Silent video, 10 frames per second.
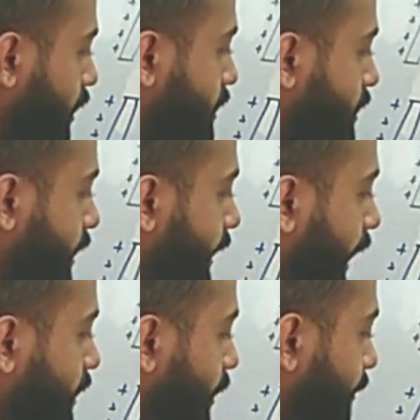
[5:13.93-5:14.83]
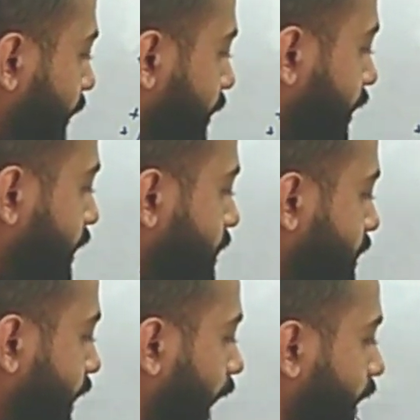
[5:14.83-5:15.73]
This is conductor B here,
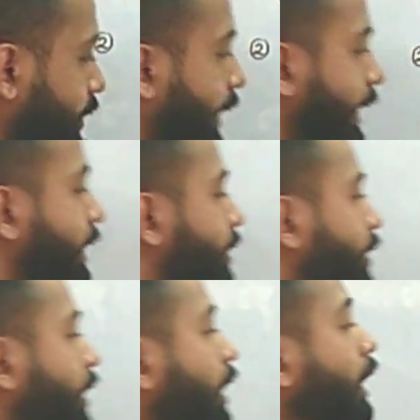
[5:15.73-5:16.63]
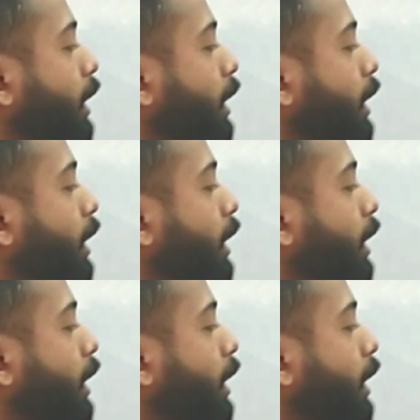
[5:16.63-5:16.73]
this is conductor A here.